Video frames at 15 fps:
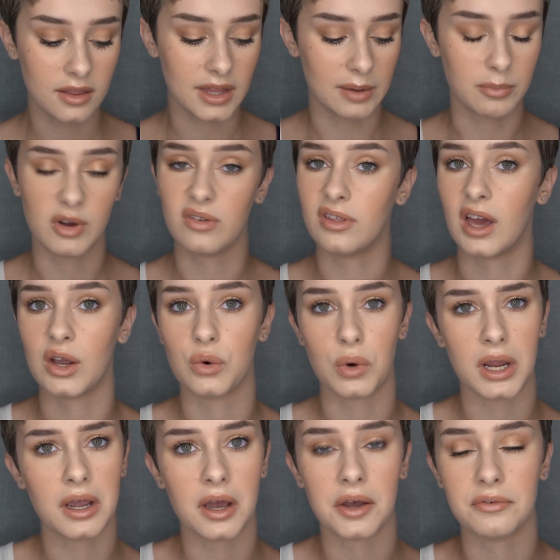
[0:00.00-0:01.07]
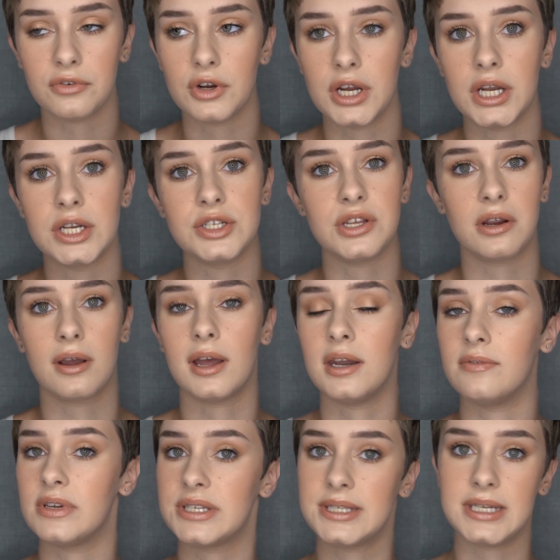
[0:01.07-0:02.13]
They both got great coverage. They're kind
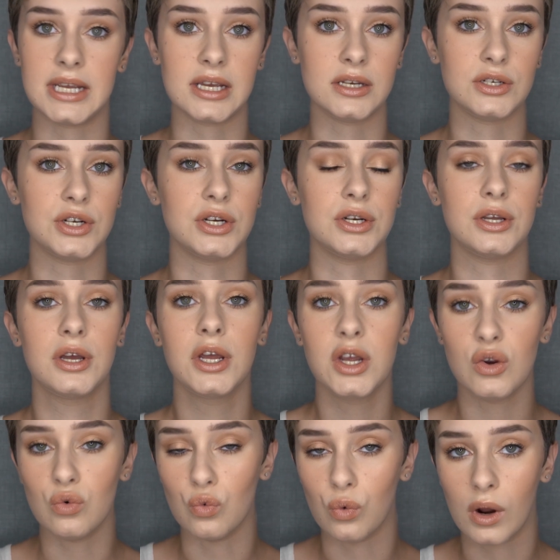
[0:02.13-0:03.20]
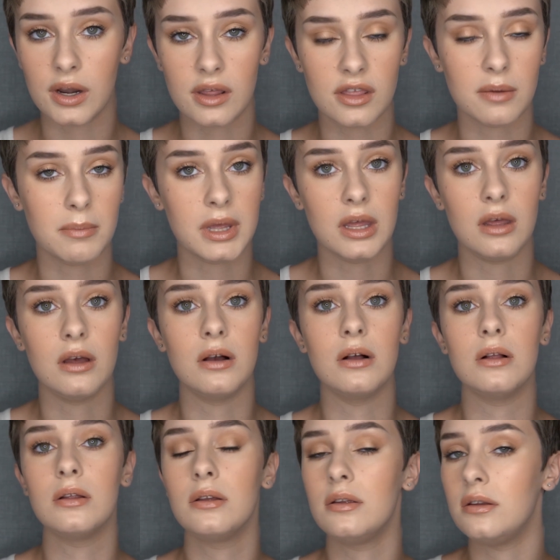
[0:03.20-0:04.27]
of a standard
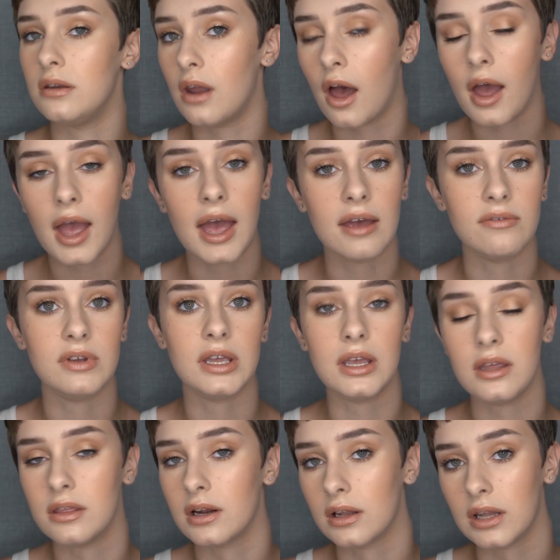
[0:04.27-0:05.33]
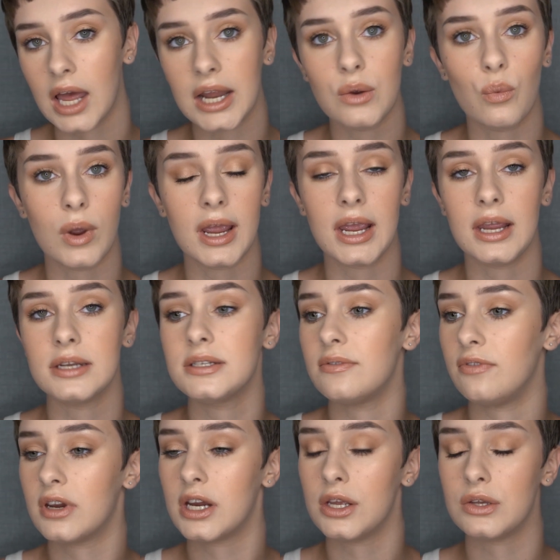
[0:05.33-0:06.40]
run-of-the-mill, not heavy. They're lightweight,
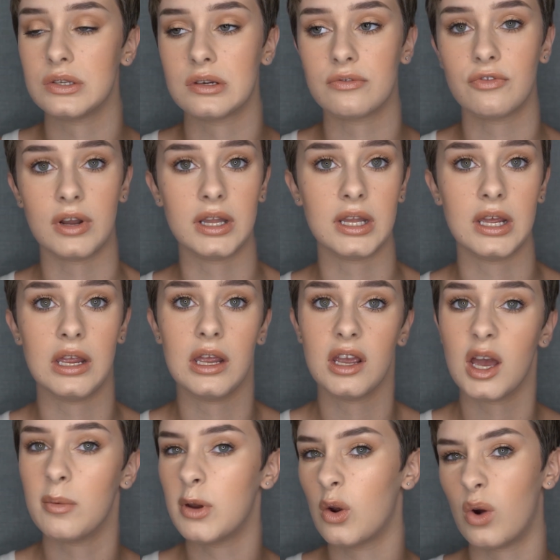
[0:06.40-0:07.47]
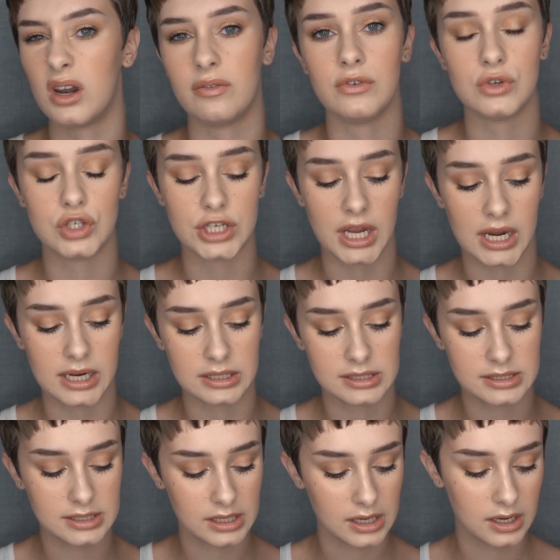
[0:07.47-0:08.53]
very user-friendly, come in quite a few
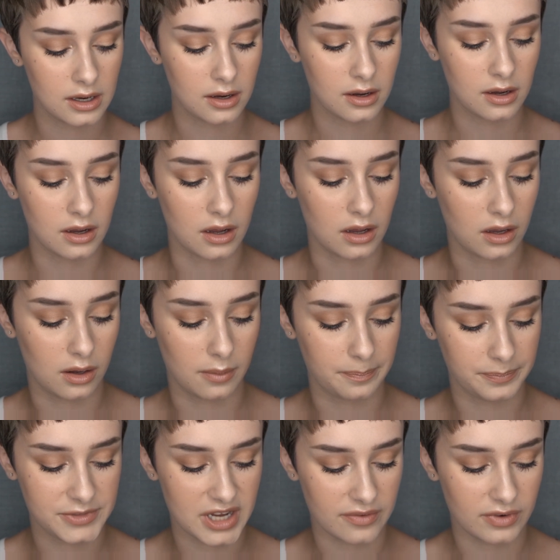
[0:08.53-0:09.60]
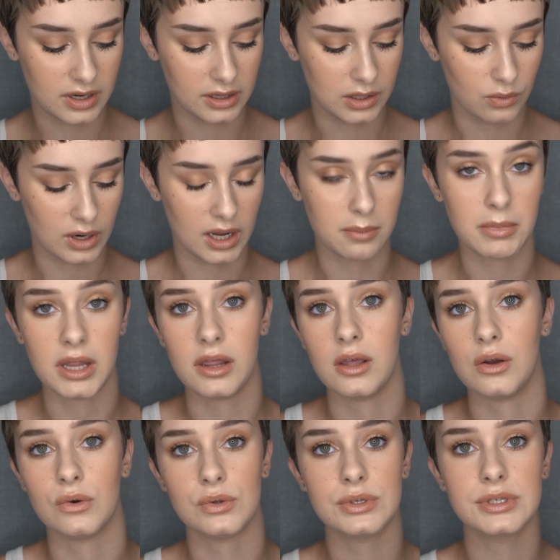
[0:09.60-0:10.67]
shades. Definitely recommend
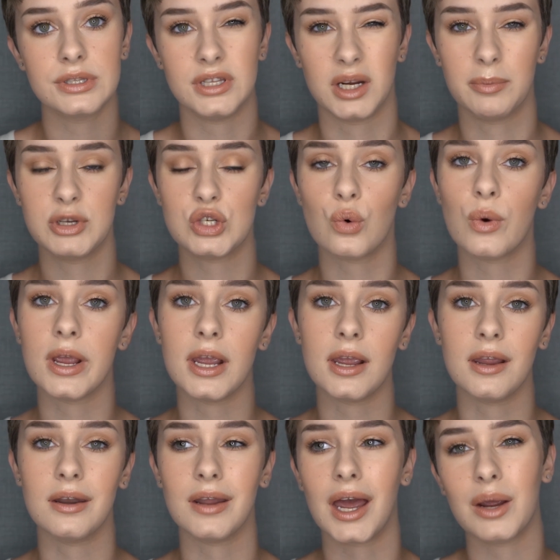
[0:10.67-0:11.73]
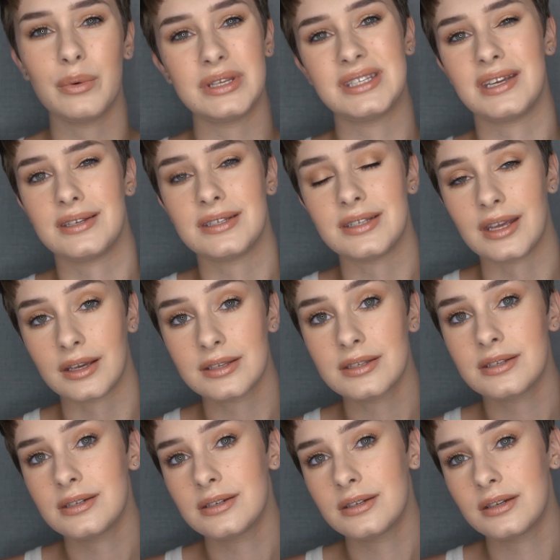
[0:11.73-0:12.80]
those. They're between, I would say,
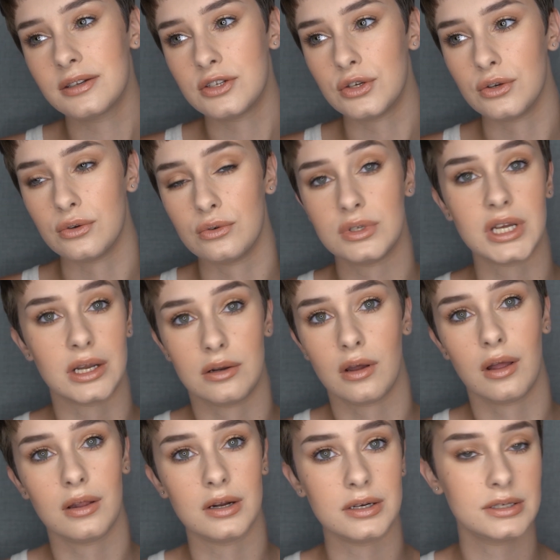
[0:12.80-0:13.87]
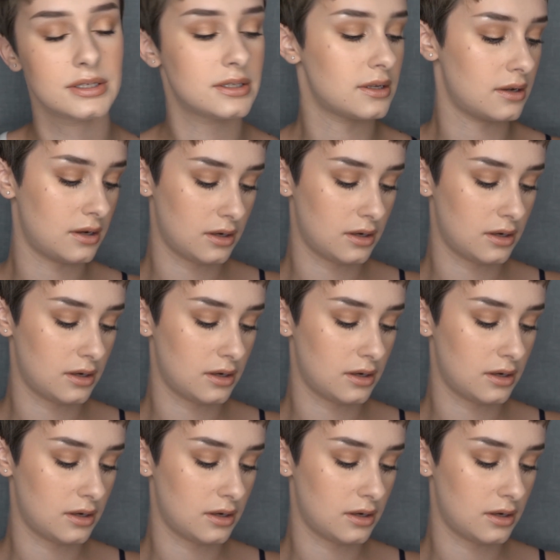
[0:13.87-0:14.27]
$6 to $10.